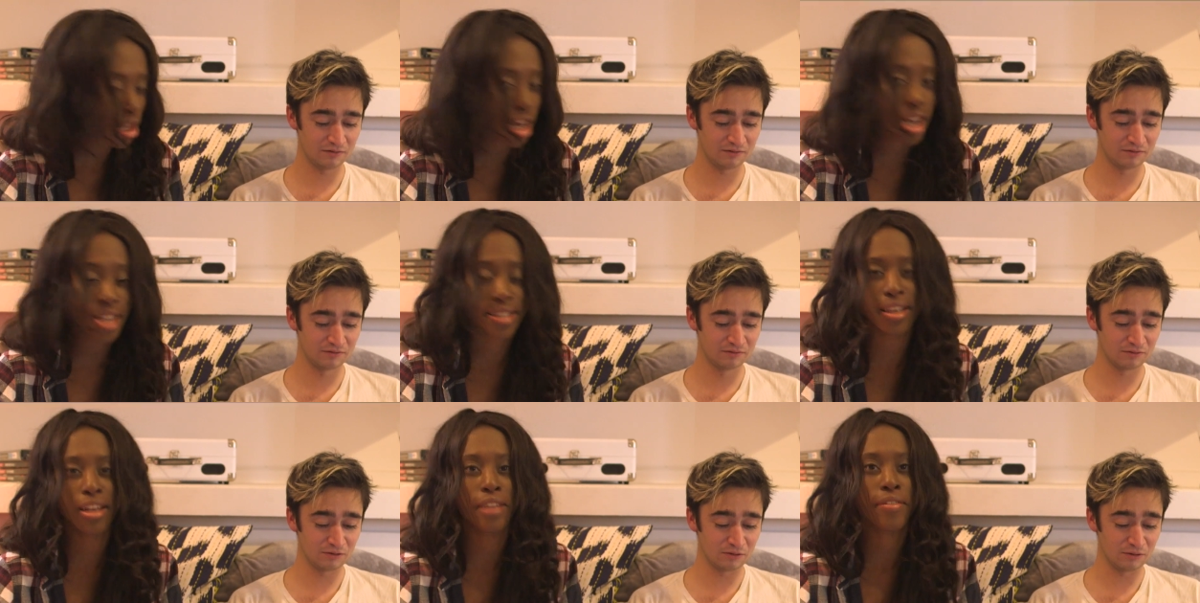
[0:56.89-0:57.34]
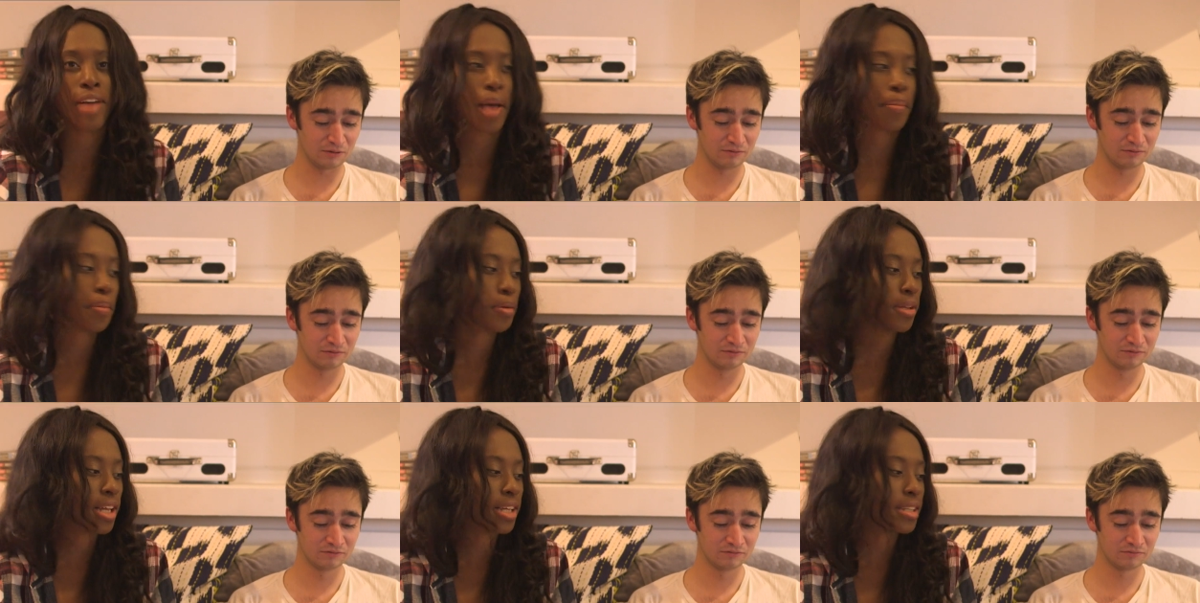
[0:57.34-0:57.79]
Speaker 1: locked out of
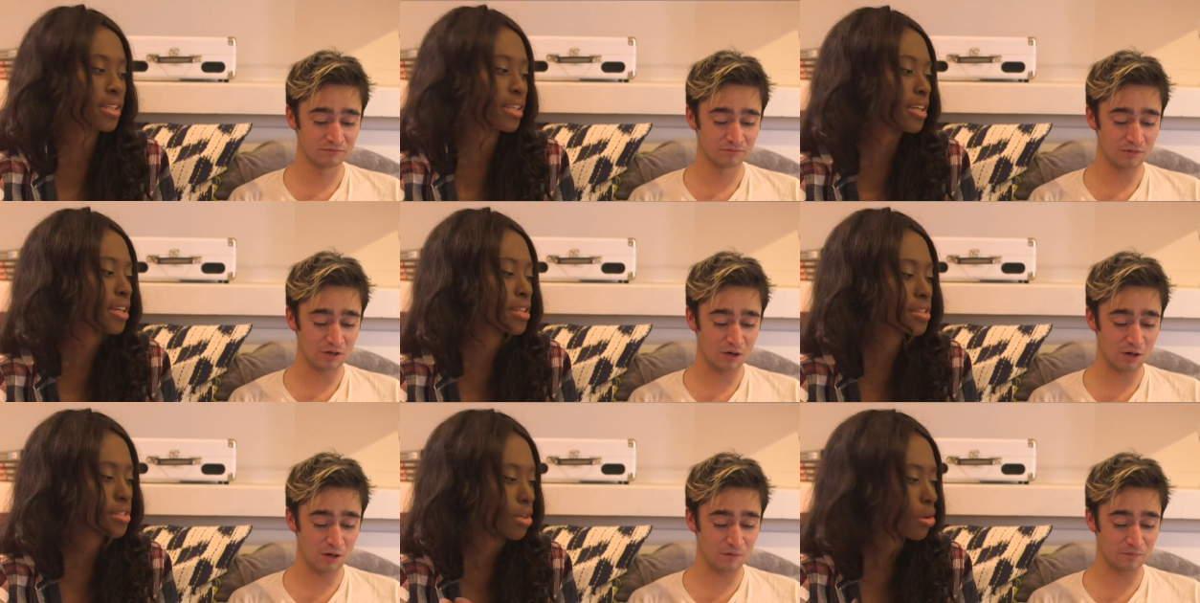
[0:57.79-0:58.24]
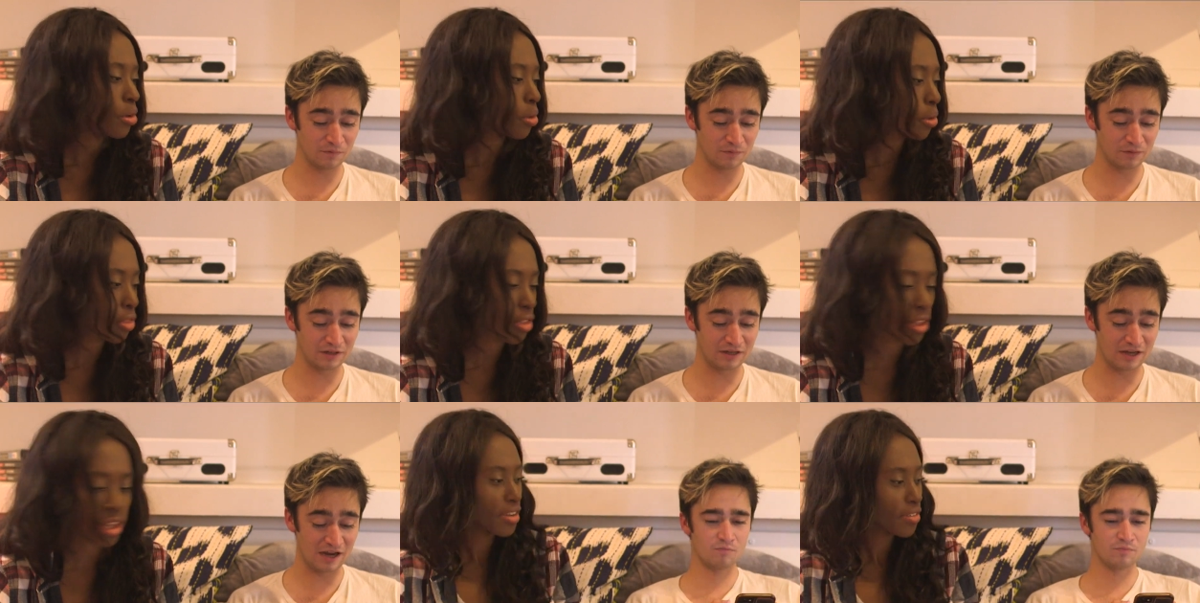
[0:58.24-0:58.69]
Apple I D. It's
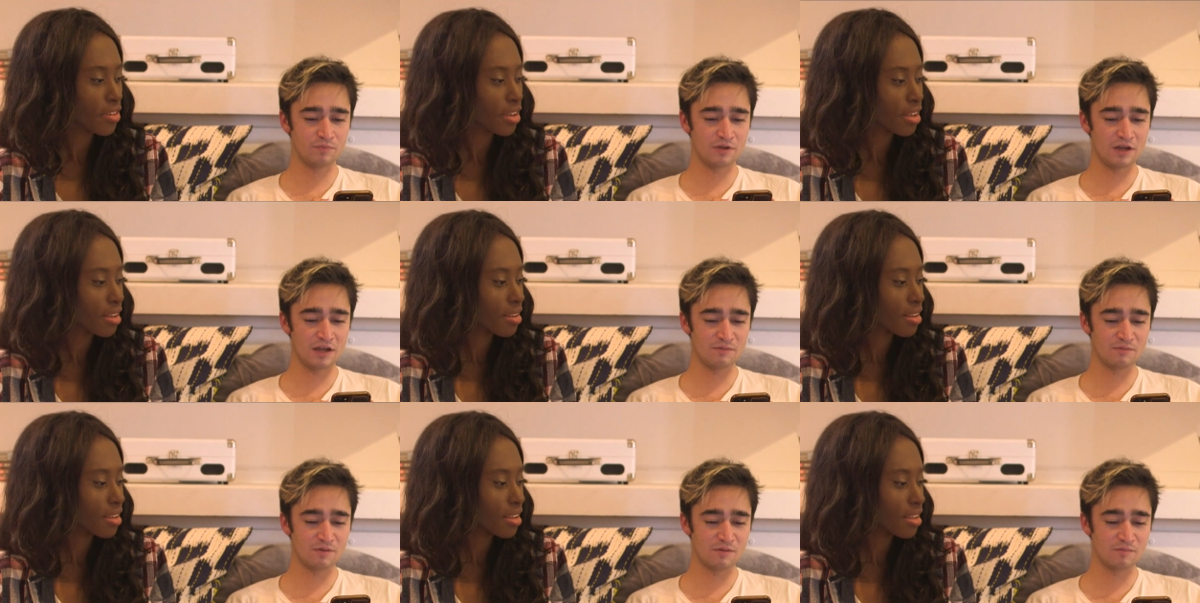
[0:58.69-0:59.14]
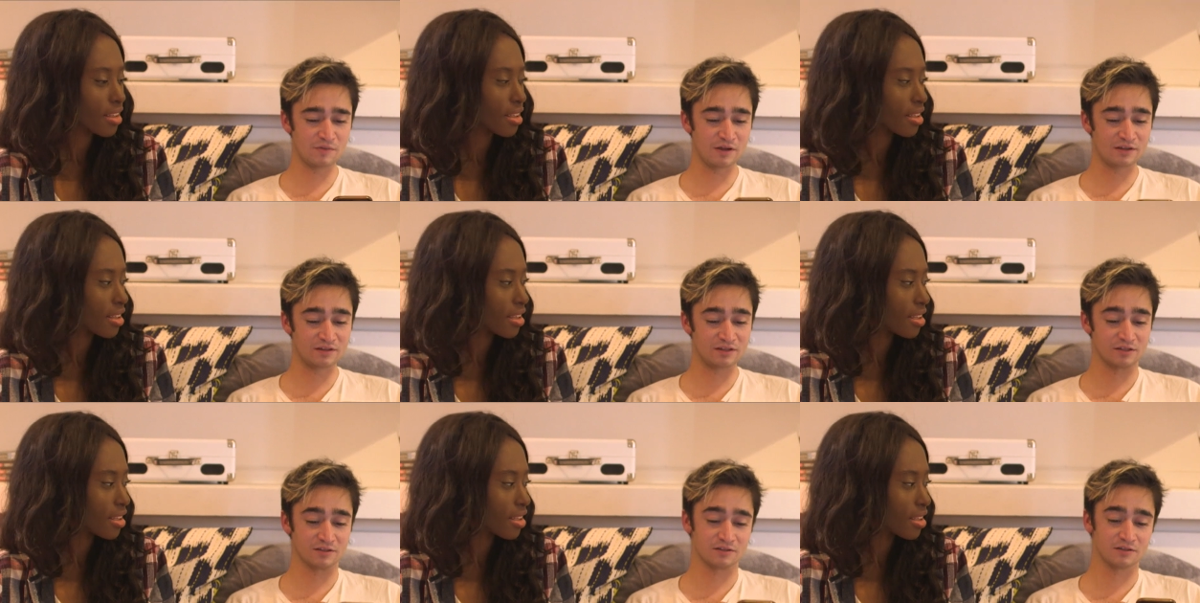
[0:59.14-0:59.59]
Speaker 2: Roughly a whole thing. Right? Payment
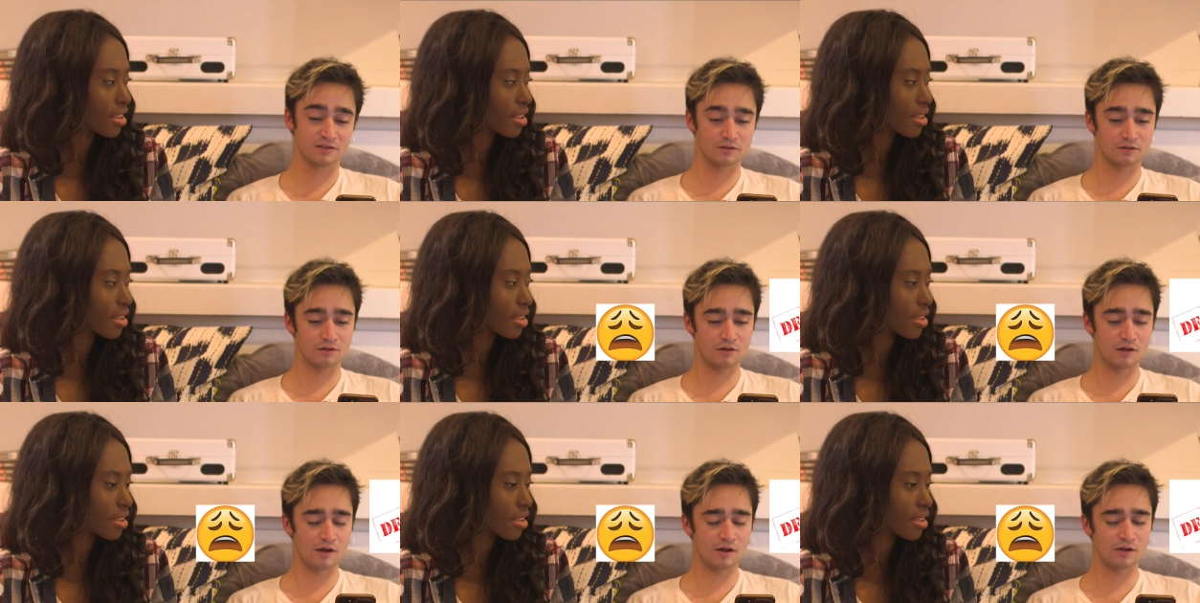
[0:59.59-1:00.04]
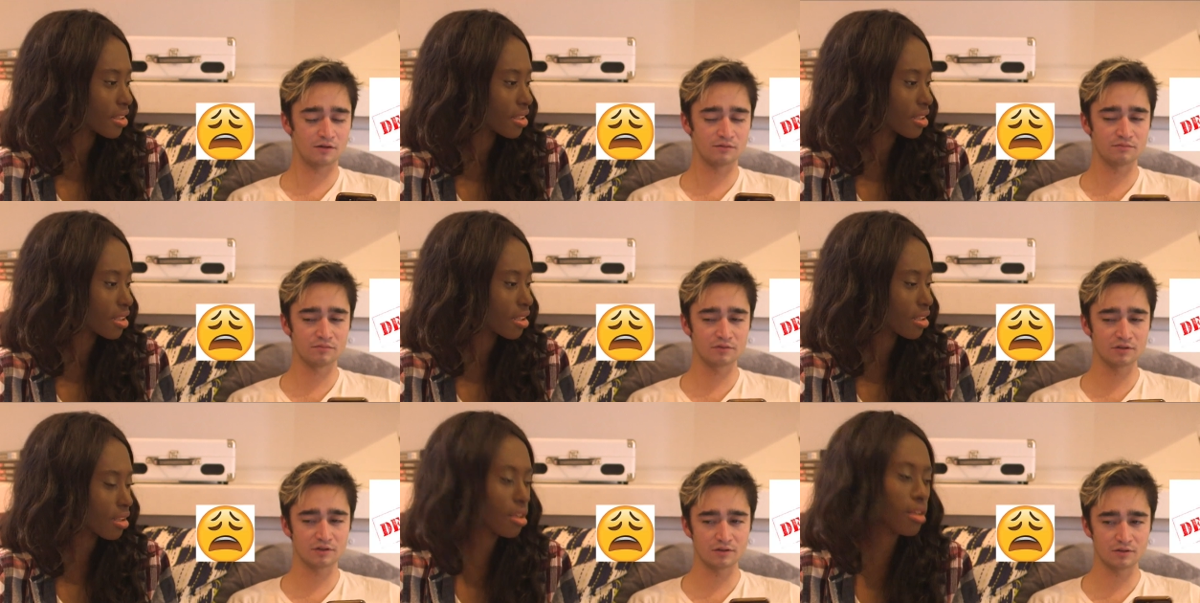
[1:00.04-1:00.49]
method declined